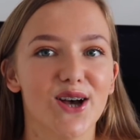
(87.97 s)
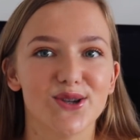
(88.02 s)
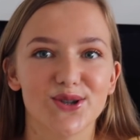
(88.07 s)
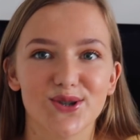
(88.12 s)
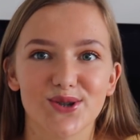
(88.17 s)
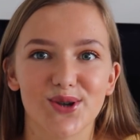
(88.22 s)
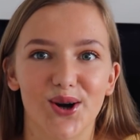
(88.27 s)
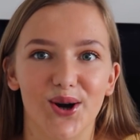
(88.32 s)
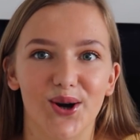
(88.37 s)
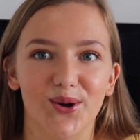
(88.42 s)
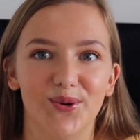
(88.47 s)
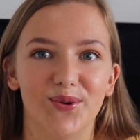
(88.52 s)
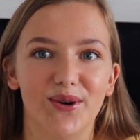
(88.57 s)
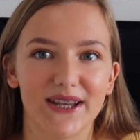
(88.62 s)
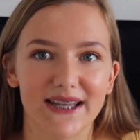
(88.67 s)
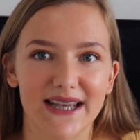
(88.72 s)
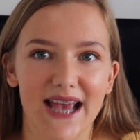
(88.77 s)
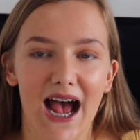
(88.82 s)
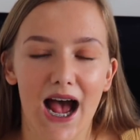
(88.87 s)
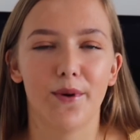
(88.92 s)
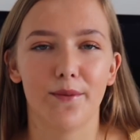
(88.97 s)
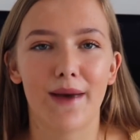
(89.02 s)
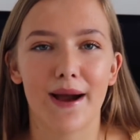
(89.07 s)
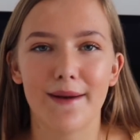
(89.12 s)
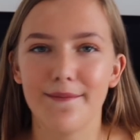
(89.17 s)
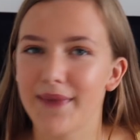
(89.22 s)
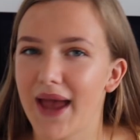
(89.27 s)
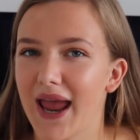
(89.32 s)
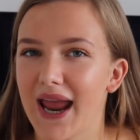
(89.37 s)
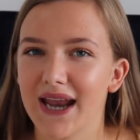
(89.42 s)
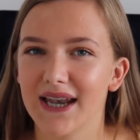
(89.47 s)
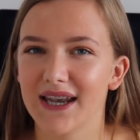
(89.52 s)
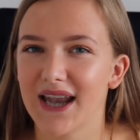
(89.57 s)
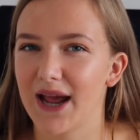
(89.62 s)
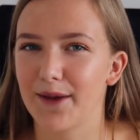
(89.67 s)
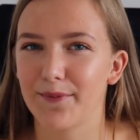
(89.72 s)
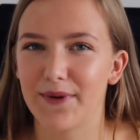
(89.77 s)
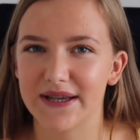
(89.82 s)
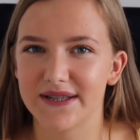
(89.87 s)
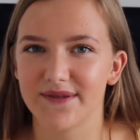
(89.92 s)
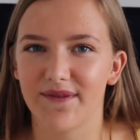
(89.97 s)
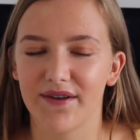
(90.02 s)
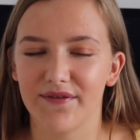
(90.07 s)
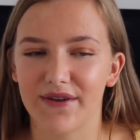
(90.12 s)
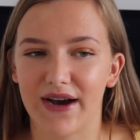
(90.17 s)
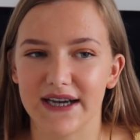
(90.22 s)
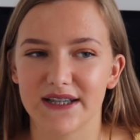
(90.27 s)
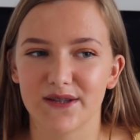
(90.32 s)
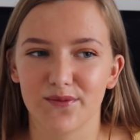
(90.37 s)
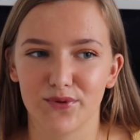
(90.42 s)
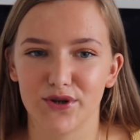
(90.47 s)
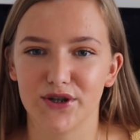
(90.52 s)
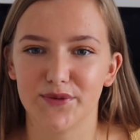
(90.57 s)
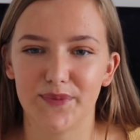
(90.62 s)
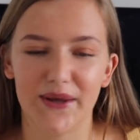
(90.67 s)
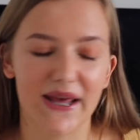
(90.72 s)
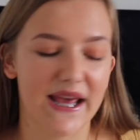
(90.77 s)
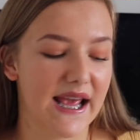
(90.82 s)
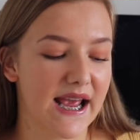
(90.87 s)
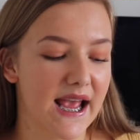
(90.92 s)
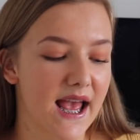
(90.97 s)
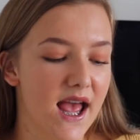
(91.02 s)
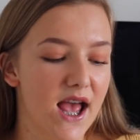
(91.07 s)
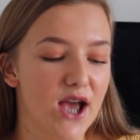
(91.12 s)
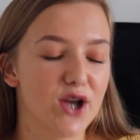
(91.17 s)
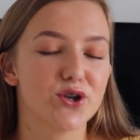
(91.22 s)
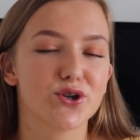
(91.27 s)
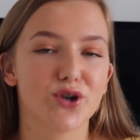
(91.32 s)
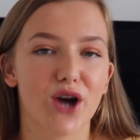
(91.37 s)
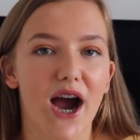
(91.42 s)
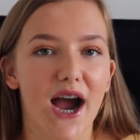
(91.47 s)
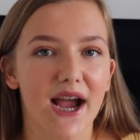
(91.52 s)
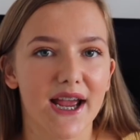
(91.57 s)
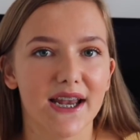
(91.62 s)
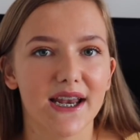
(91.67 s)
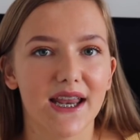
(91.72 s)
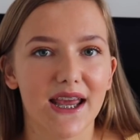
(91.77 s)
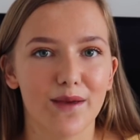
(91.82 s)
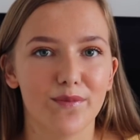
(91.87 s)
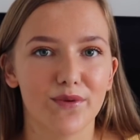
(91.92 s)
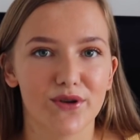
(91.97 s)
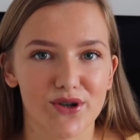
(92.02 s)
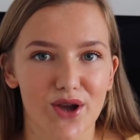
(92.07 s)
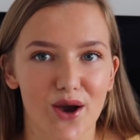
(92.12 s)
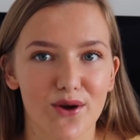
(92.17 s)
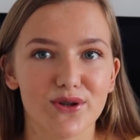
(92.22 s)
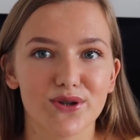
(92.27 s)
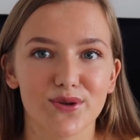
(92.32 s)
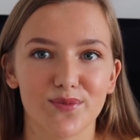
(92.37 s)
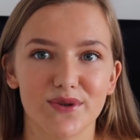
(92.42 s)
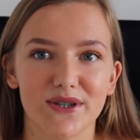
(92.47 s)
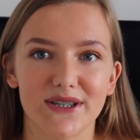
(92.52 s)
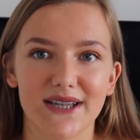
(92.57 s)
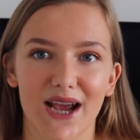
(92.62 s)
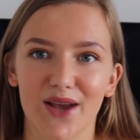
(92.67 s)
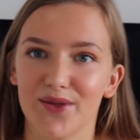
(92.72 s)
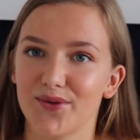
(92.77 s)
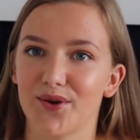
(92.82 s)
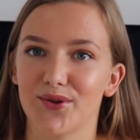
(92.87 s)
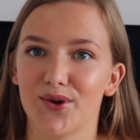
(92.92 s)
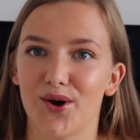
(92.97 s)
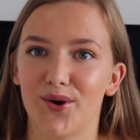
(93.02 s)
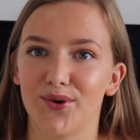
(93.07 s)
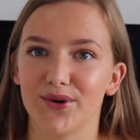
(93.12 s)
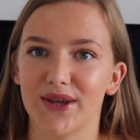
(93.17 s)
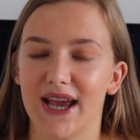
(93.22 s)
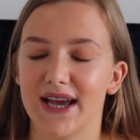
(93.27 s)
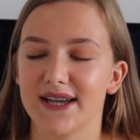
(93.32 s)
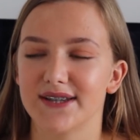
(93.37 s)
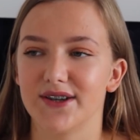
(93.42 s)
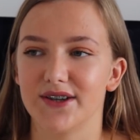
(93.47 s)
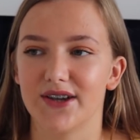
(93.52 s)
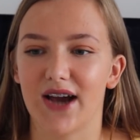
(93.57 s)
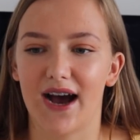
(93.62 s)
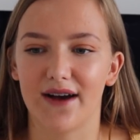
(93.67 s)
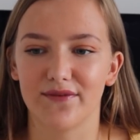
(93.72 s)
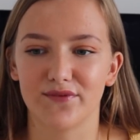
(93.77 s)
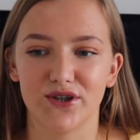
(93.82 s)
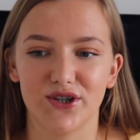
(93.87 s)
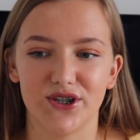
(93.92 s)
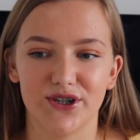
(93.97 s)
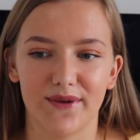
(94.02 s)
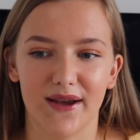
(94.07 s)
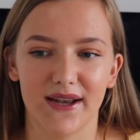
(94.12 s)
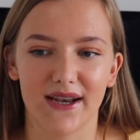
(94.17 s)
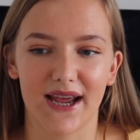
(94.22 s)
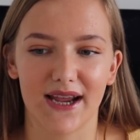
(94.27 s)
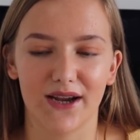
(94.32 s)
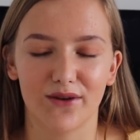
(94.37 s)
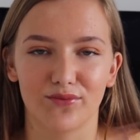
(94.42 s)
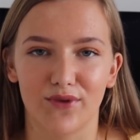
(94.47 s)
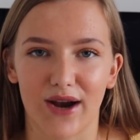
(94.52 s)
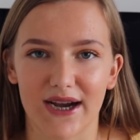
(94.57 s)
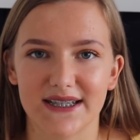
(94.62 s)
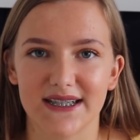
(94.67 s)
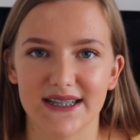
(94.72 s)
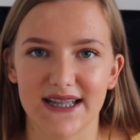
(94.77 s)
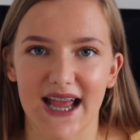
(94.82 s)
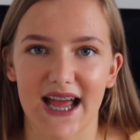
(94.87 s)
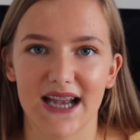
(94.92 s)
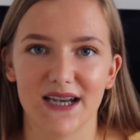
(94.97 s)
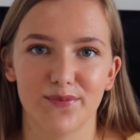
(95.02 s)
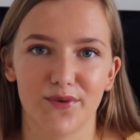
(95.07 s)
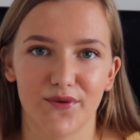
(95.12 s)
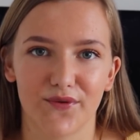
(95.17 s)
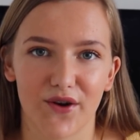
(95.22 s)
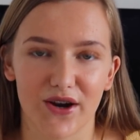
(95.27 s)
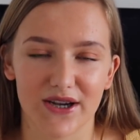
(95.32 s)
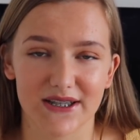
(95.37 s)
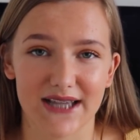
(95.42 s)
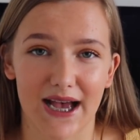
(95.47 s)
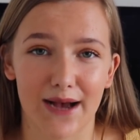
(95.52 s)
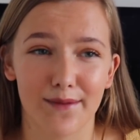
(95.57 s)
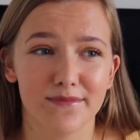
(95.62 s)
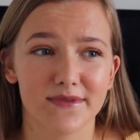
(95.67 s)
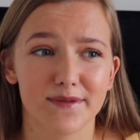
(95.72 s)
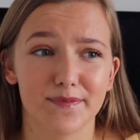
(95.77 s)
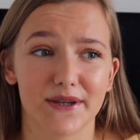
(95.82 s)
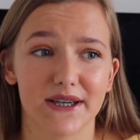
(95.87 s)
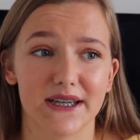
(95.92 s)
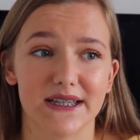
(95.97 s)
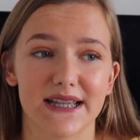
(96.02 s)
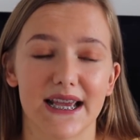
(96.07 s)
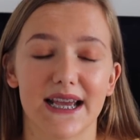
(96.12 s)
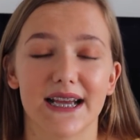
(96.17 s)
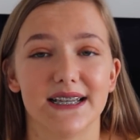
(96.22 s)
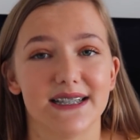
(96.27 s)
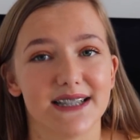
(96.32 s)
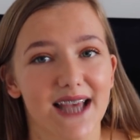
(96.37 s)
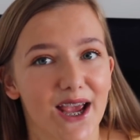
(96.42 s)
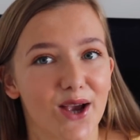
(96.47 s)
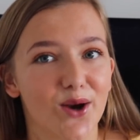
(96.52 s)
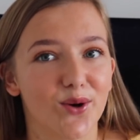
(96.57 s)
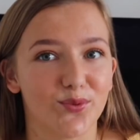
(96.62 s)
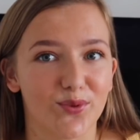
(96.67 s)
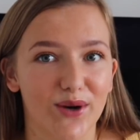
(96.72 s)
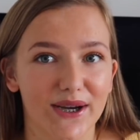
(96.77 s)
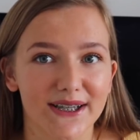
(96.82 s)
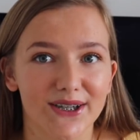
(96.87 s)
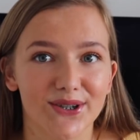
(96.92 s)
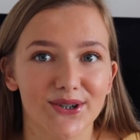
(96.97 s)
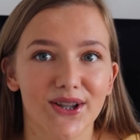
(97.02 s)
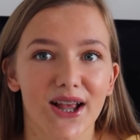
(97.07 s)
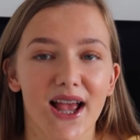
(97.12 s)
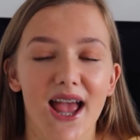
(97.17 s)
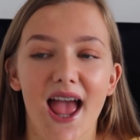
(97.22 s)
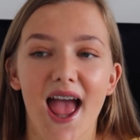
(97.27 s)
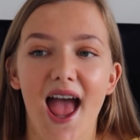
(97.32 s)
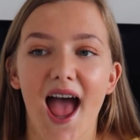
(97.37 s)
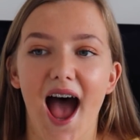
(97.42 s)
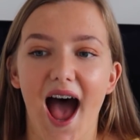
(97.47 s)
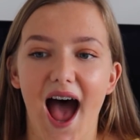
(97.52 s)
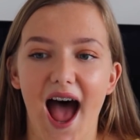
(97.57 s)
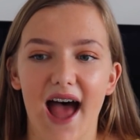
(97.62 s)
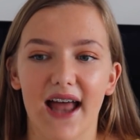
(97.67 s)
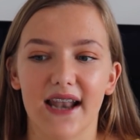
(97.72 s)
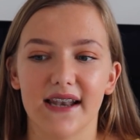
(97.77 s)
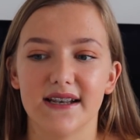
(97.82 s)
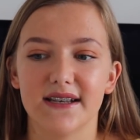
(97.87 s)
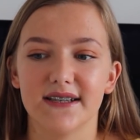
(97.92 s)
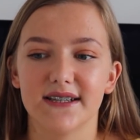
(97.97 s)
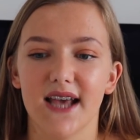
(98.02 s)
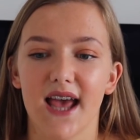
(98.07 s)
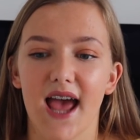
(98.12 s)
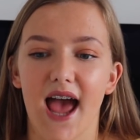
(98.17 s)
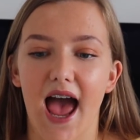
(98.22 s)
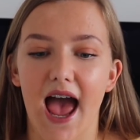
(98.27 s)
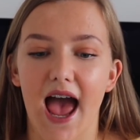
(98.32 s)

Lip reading: So yeah, but my main like piece of advice would be try and keep your notes up to date throughout the whole year so you don't have to do it like right at the end before exams, because it can take a while. And